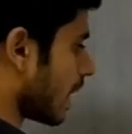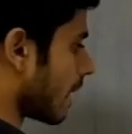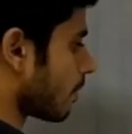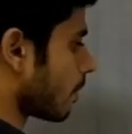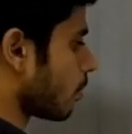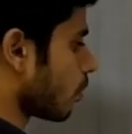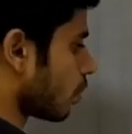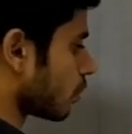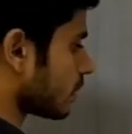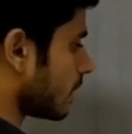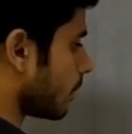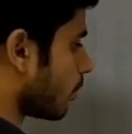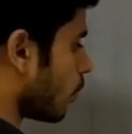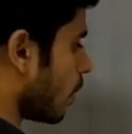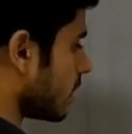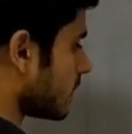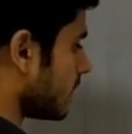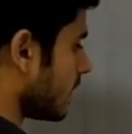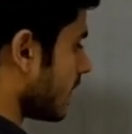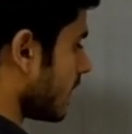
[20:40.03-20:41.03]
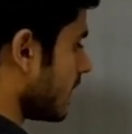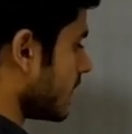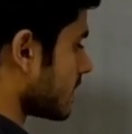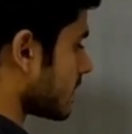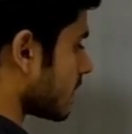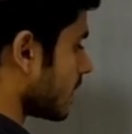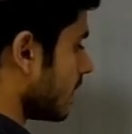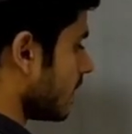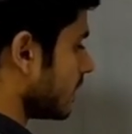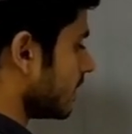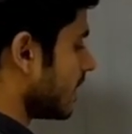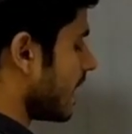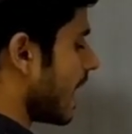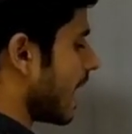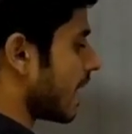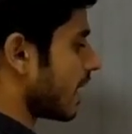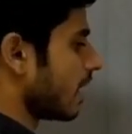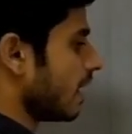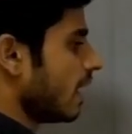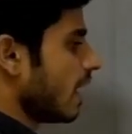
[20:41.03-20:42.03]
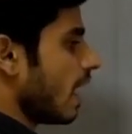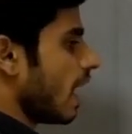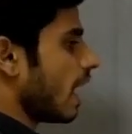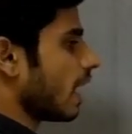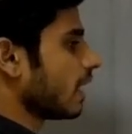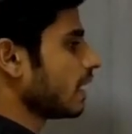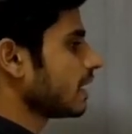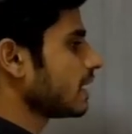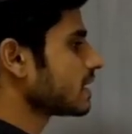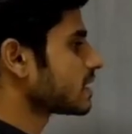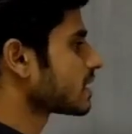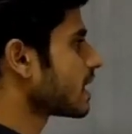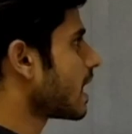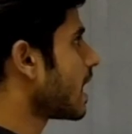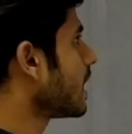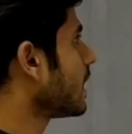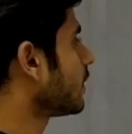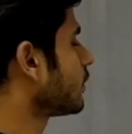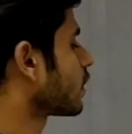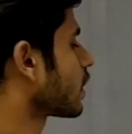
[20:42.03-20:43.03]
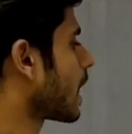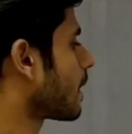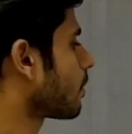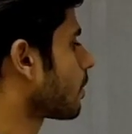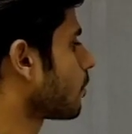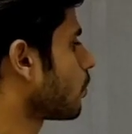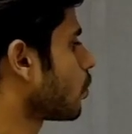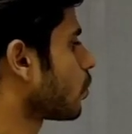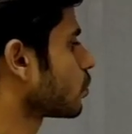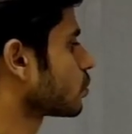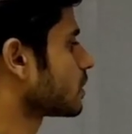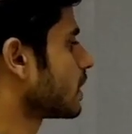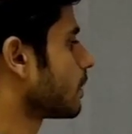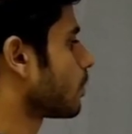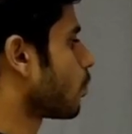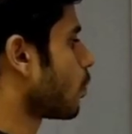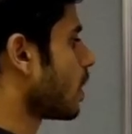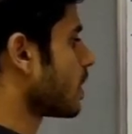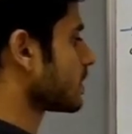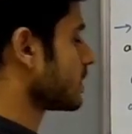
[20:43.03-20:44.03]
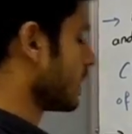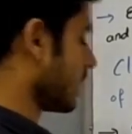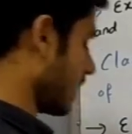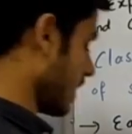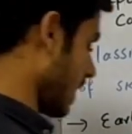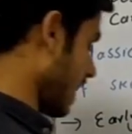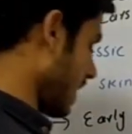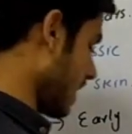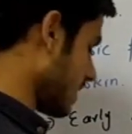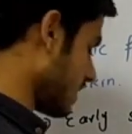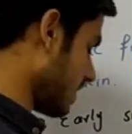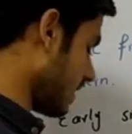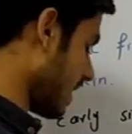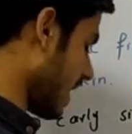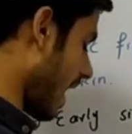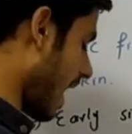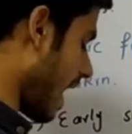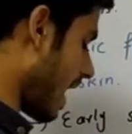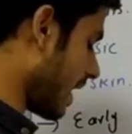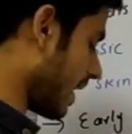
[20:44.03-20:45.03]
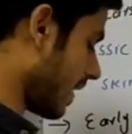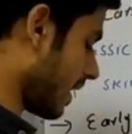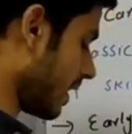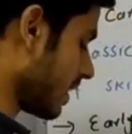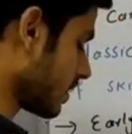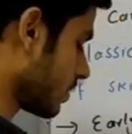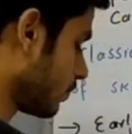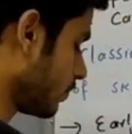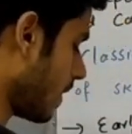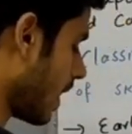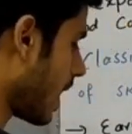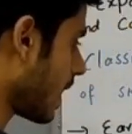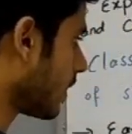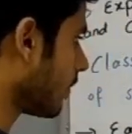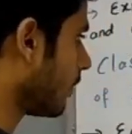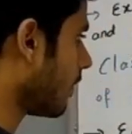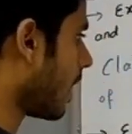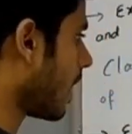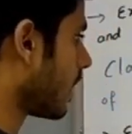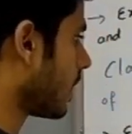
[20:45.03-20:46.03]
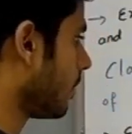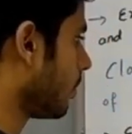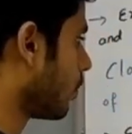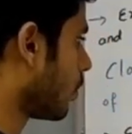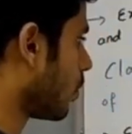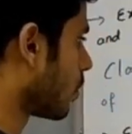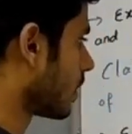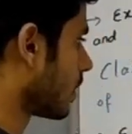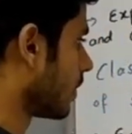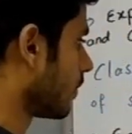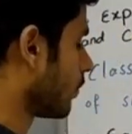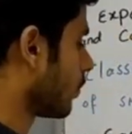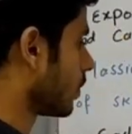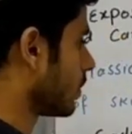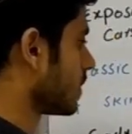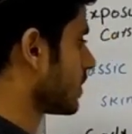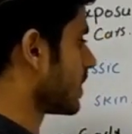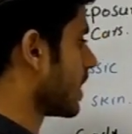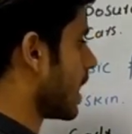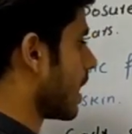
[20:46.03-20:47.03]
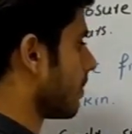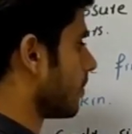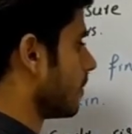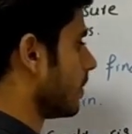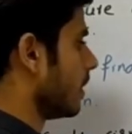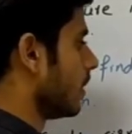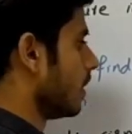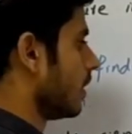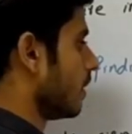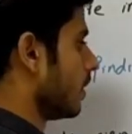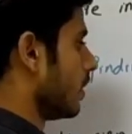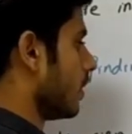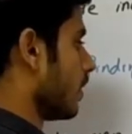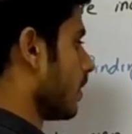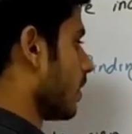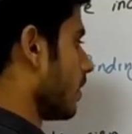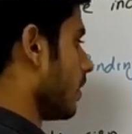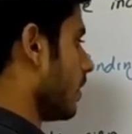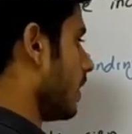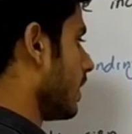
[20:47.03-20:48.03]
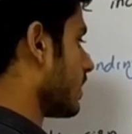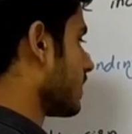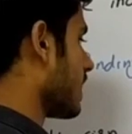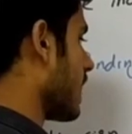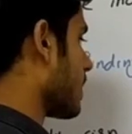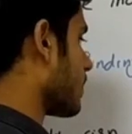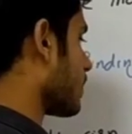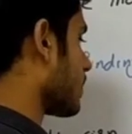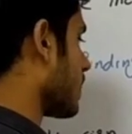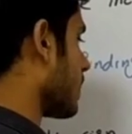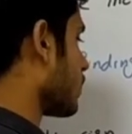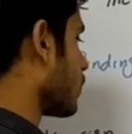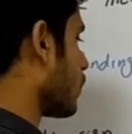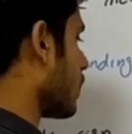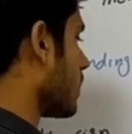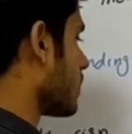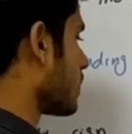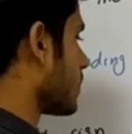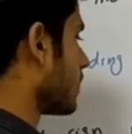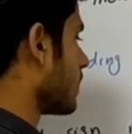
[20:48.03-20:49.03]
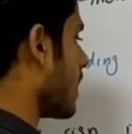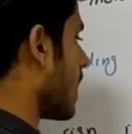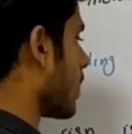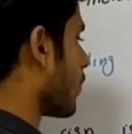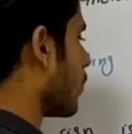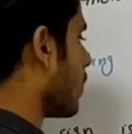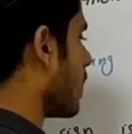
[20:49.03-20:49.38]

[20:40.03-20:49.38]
carbon monoxide poisoning is that early sign of the carbon monoxide poisoning is the headache. It is very, very important for exam. In exams come question that